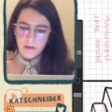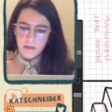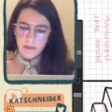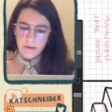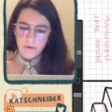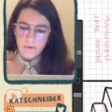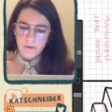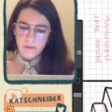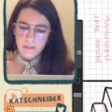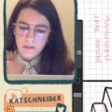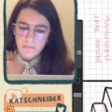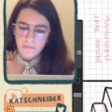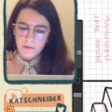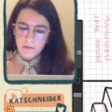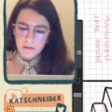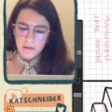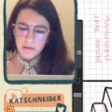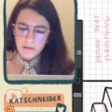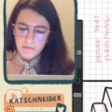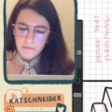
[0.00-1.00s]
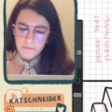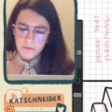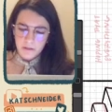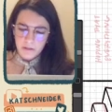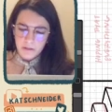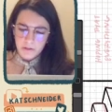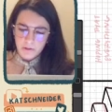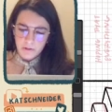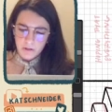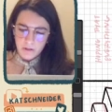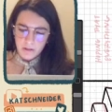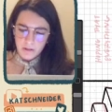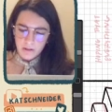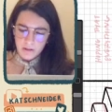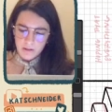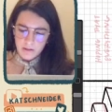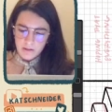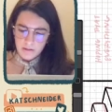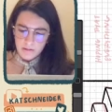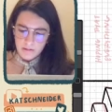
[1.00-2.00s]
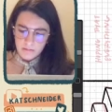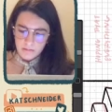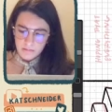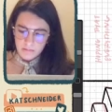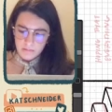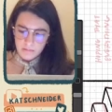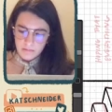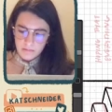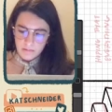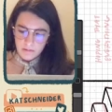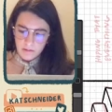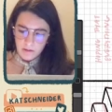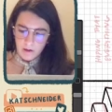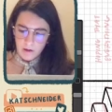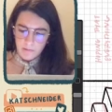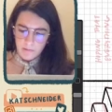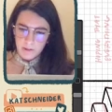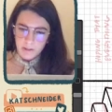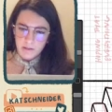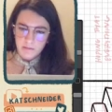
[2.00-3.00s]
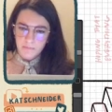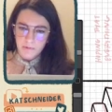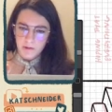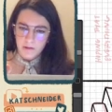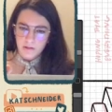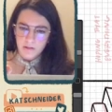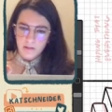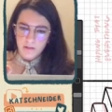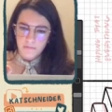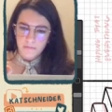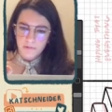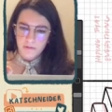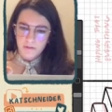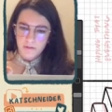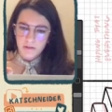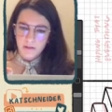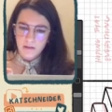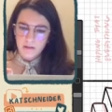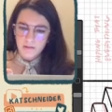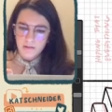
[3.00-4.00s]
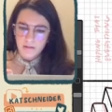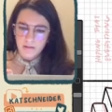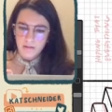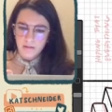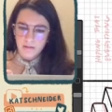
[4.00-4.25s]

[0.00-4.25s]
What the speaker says: I always feel kind of funny drawing these comics because I feel like